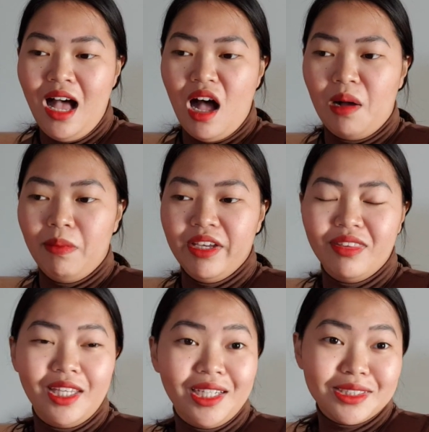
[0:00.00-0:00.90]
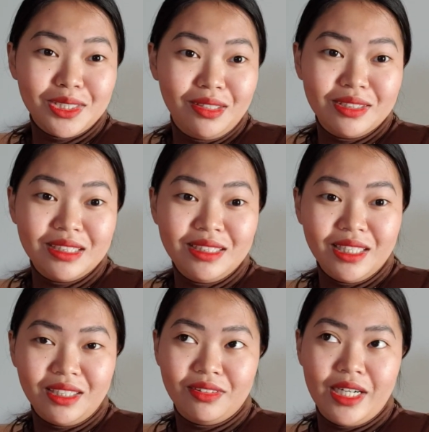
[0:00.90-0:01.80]
I think it's gonna
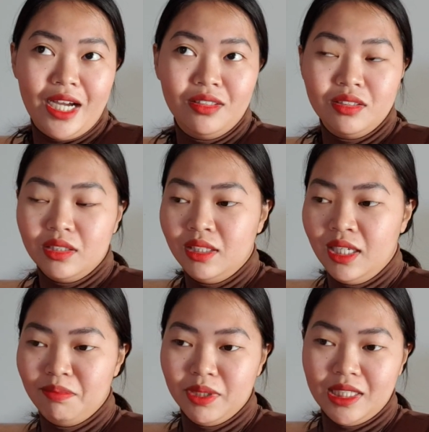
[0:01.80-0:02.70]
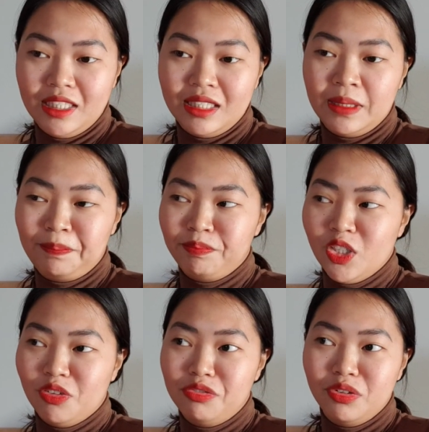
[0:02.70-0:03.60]
stick around, but
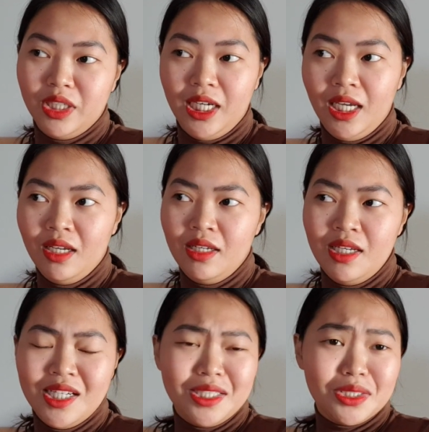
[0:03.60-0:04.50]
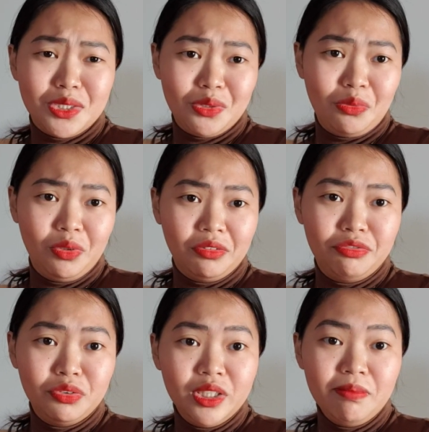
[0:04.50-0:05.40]
hopefully the snow will
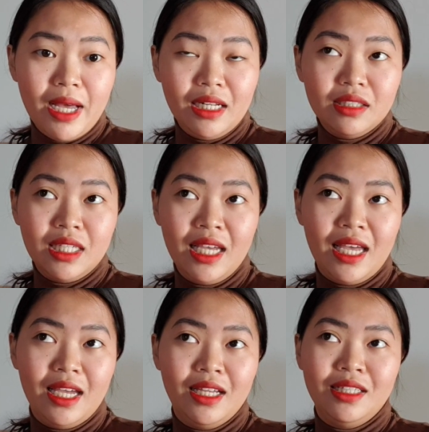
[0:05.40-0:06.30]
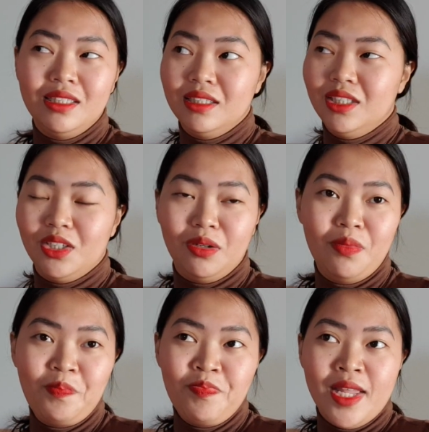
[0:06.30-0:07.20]
fully melt and, you
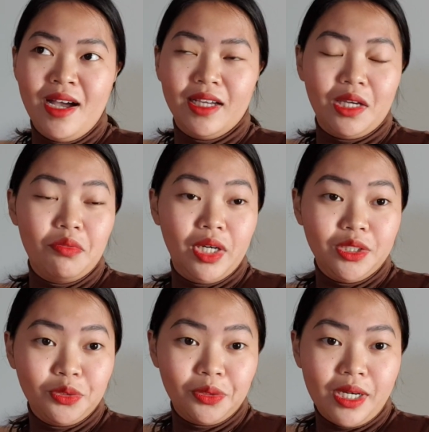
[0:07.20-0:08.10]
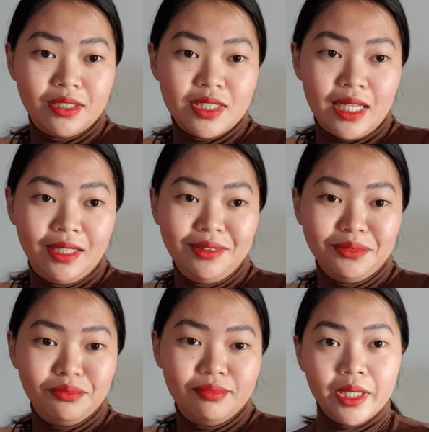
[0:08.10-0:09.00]
know, I can't wait to go outside.
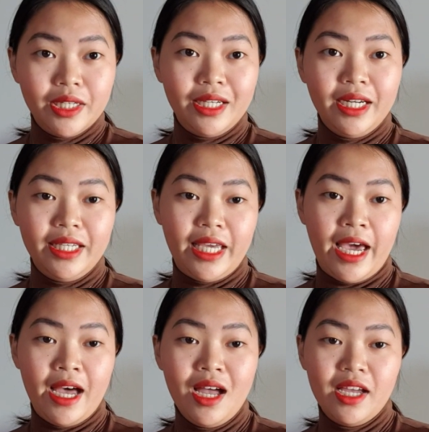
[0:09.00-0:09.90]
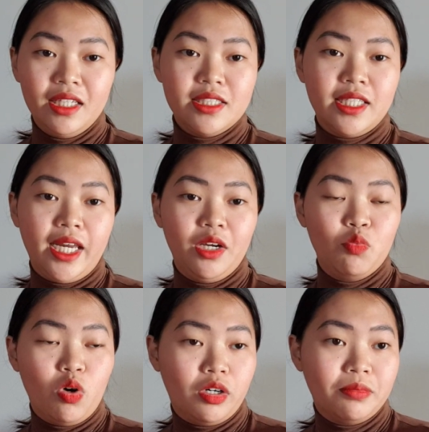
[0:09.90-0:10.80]
But yeah, it's
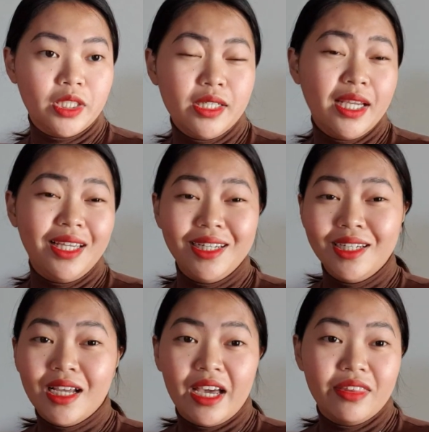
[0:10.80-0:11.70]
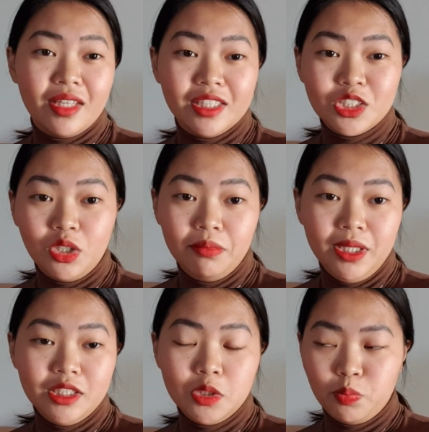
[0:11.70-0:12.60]
getting warmer and I think it's gonna
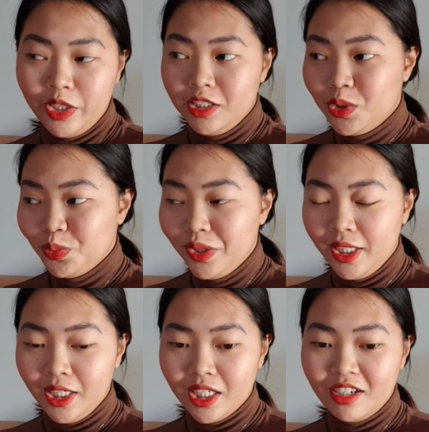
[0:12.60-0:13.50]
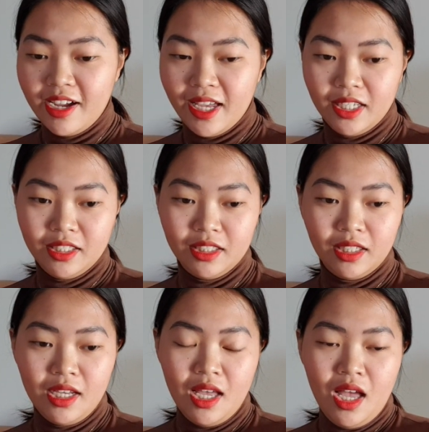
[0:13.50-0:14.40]
be spring soon here.
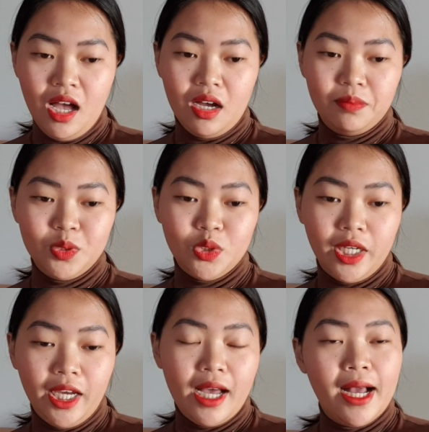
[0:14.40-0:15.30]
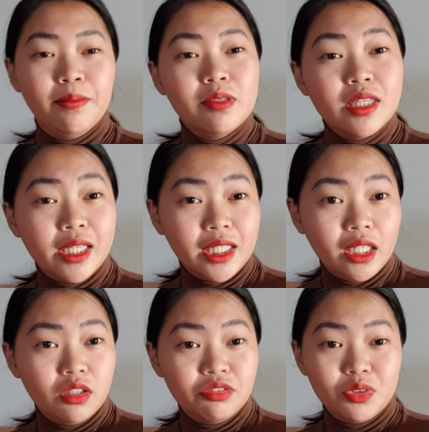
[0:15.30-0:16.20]
And today I'm
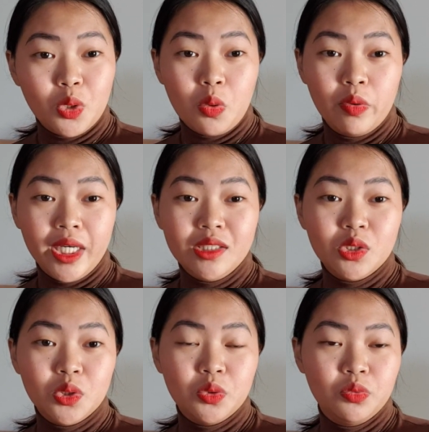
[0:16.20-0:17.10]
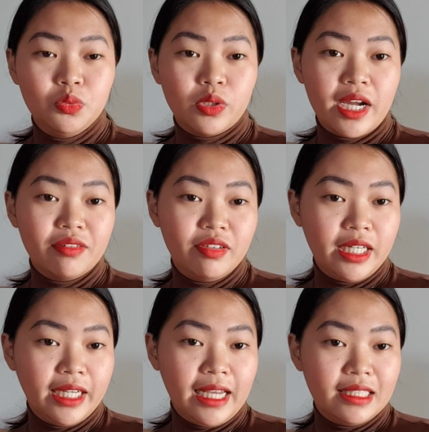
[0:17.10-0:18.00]
thinking of going to
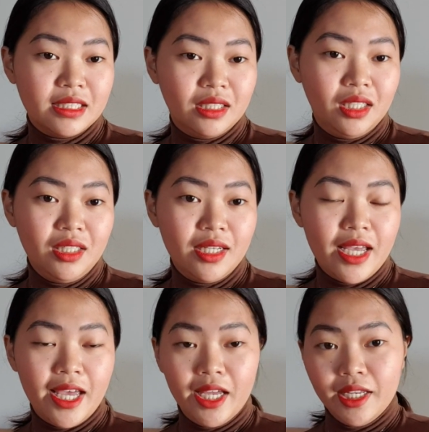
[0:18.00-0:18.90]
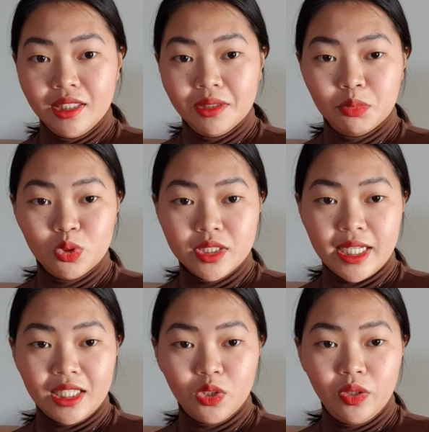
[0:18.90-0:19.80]
Rakvere Castle and the bull
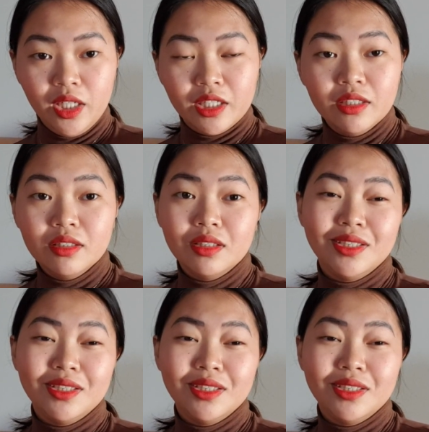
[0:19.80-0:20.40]
statue here.